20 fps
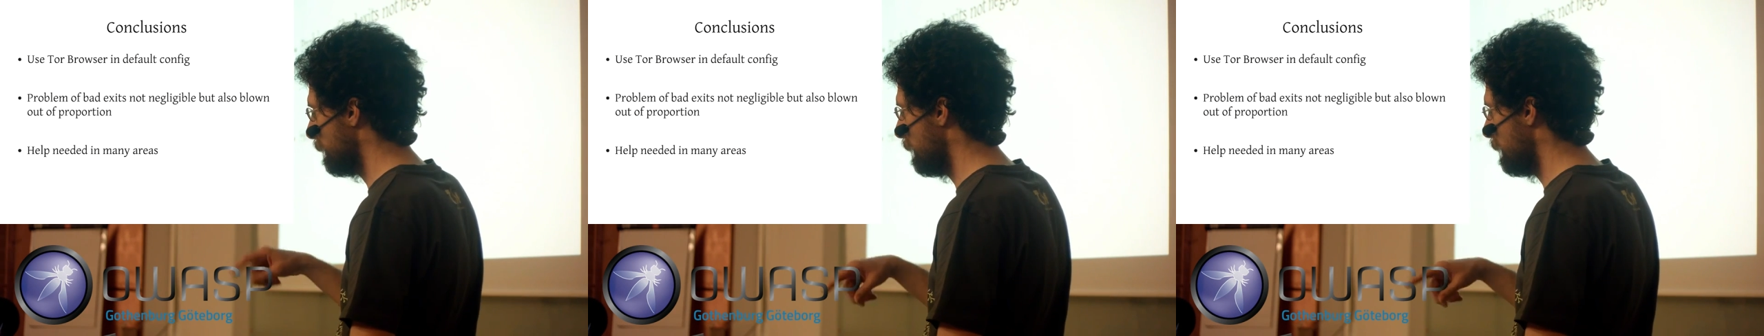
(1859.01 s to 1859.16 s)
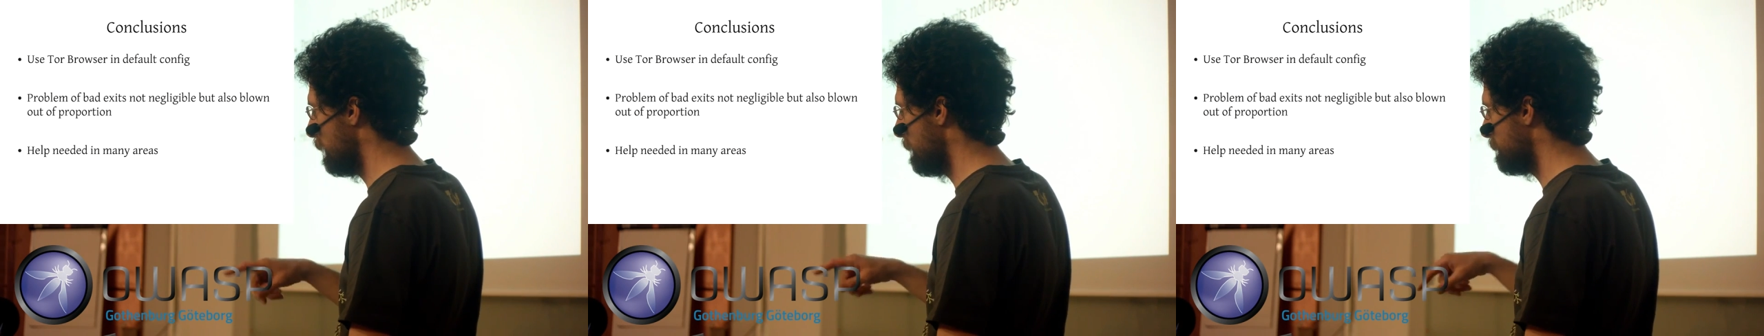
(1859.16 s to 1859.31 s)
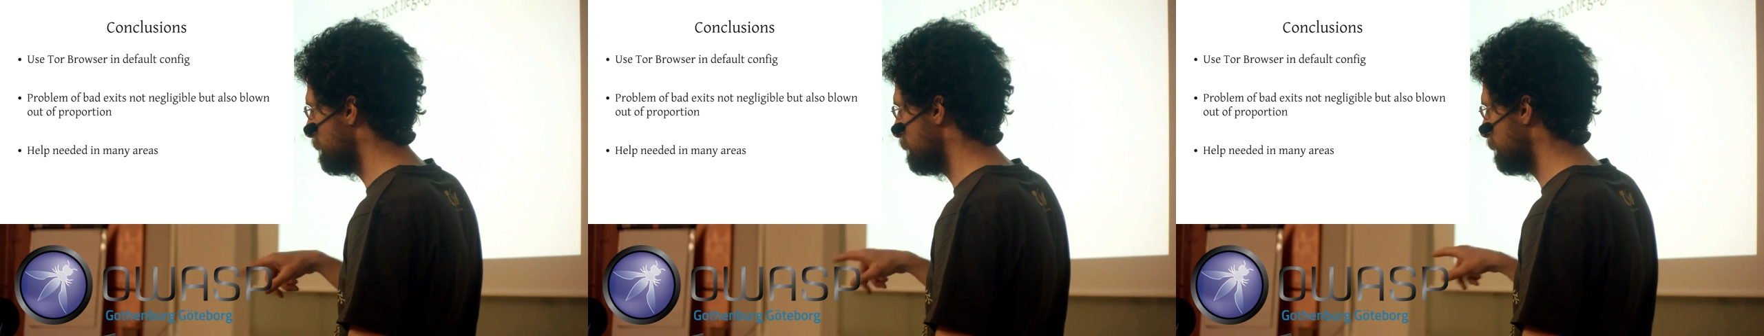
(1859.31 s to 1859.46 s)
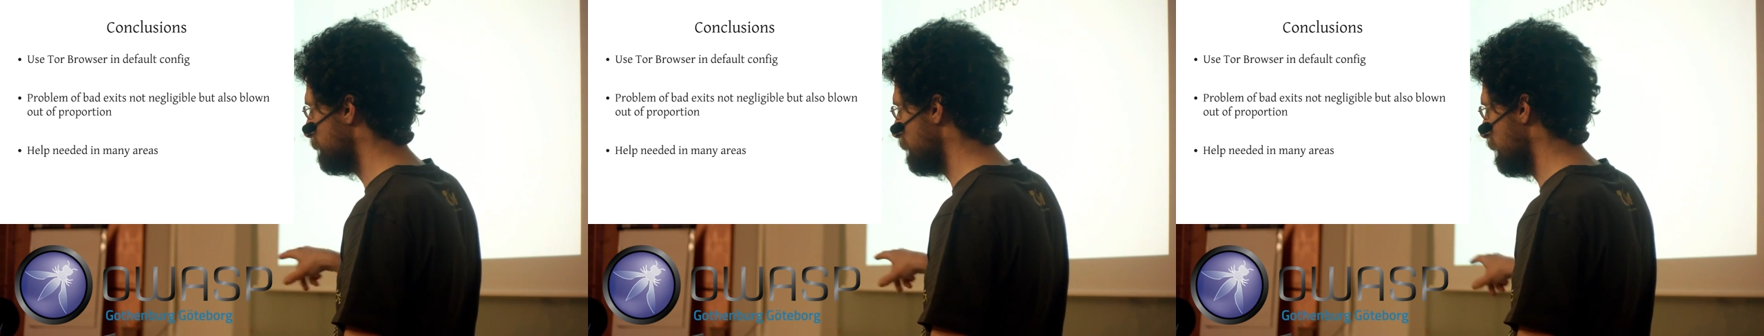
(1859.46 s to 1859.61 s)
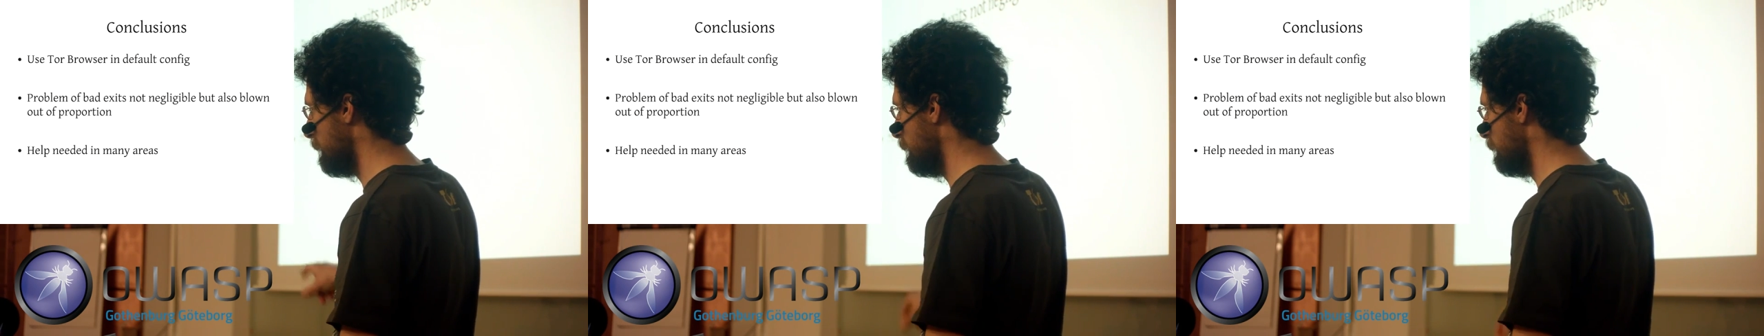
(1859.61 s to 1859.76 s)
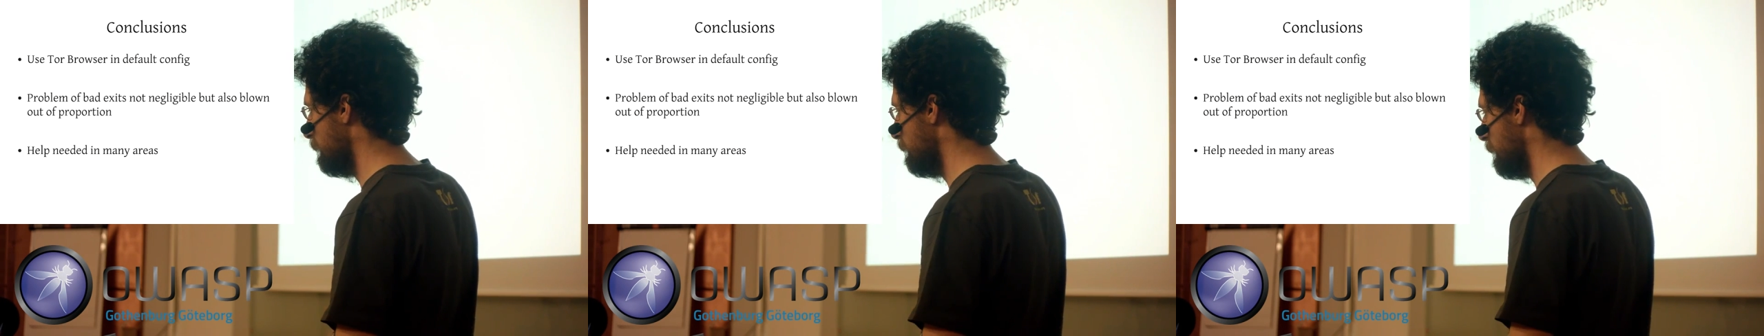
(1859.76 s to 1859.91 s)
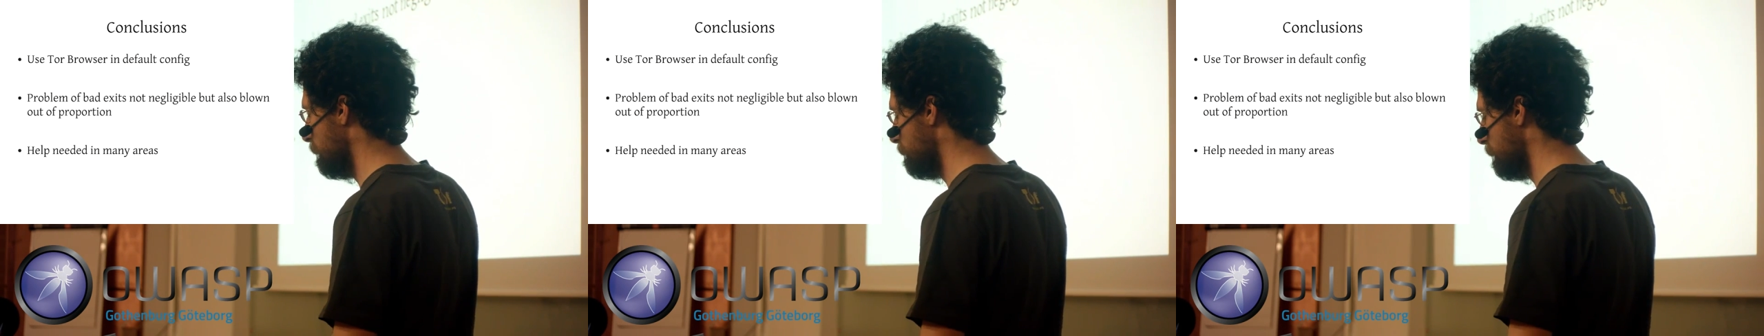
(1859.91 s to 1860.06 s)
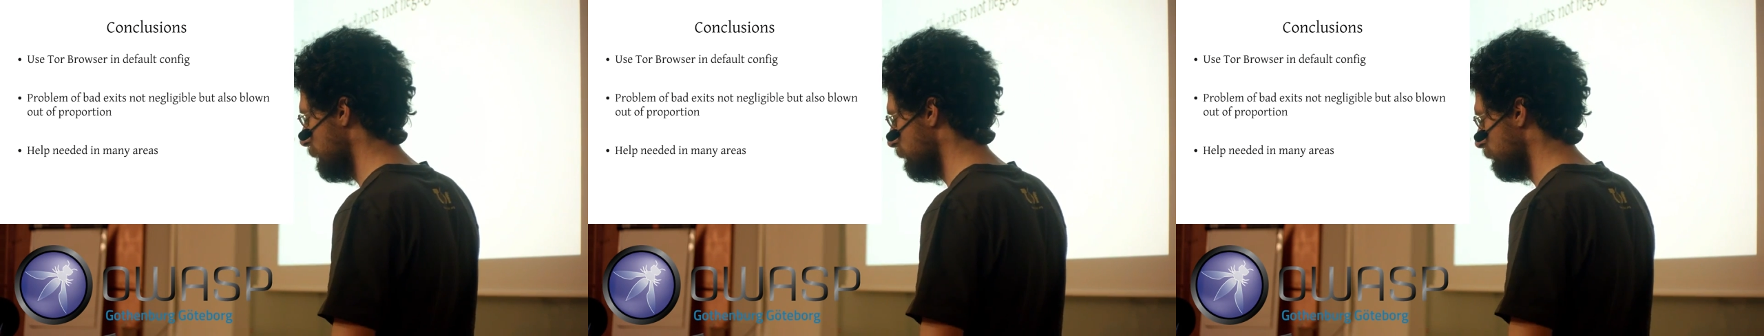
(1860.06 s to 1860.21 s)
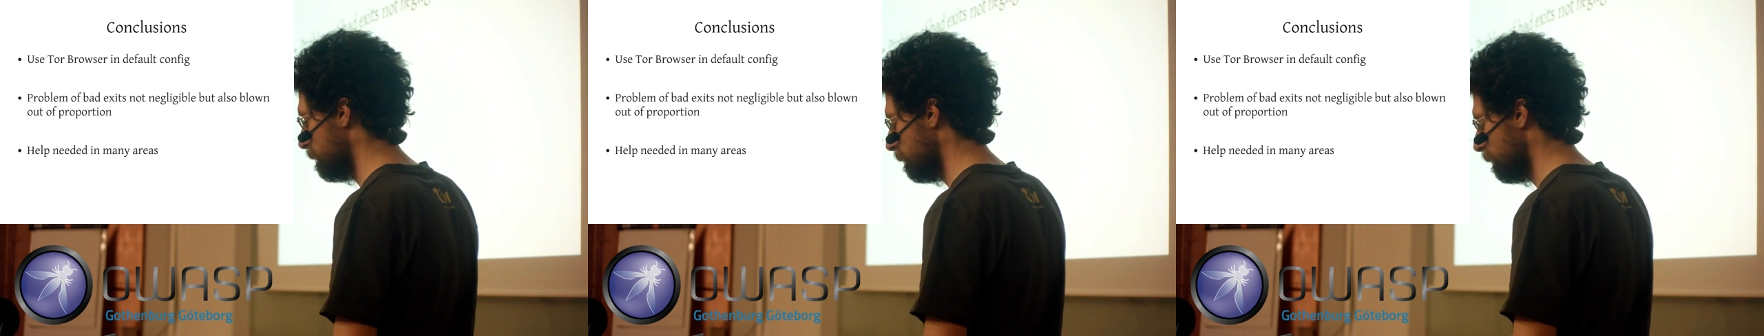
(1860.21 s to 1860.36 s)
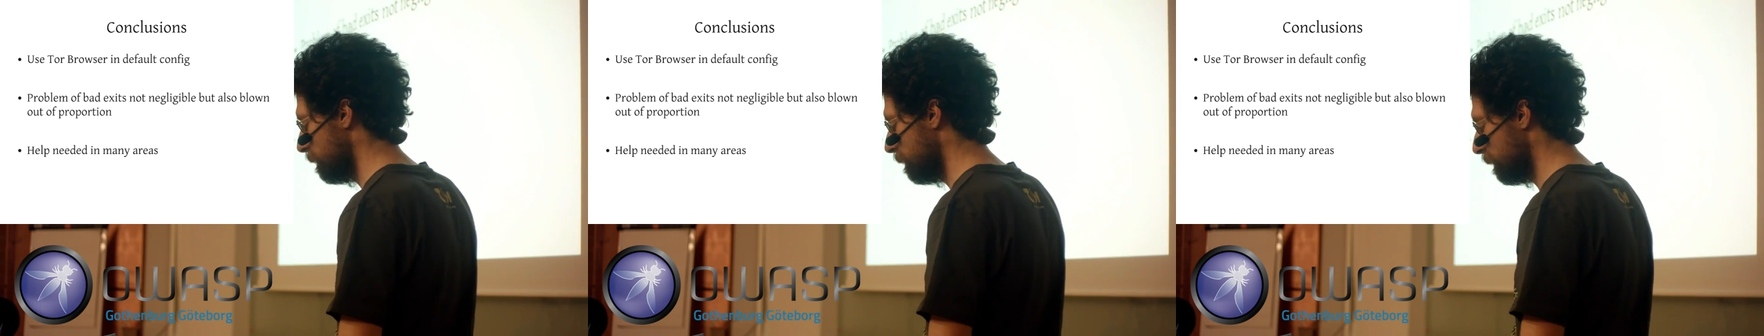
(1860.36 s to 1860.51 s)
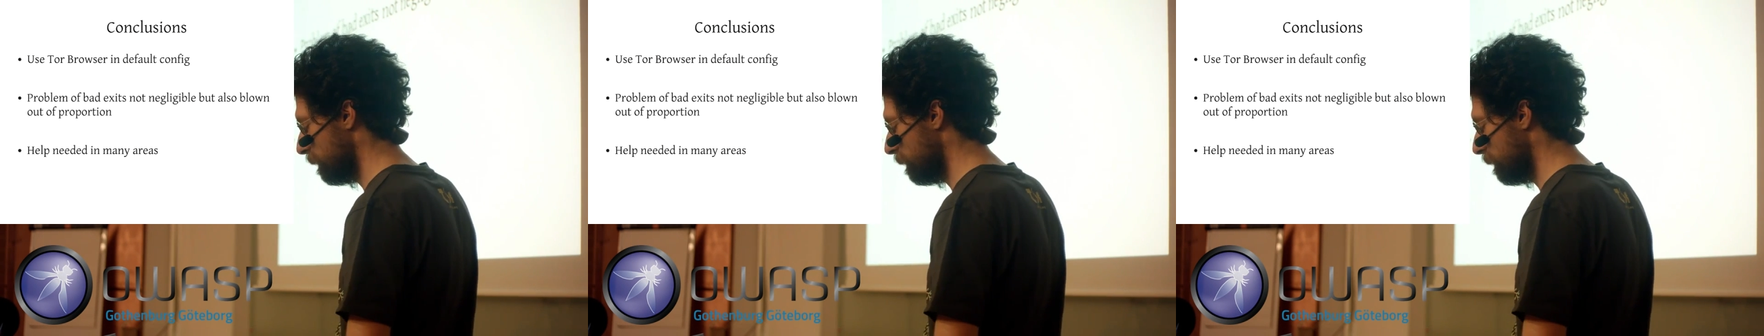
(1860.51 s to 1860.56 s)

ellipses I made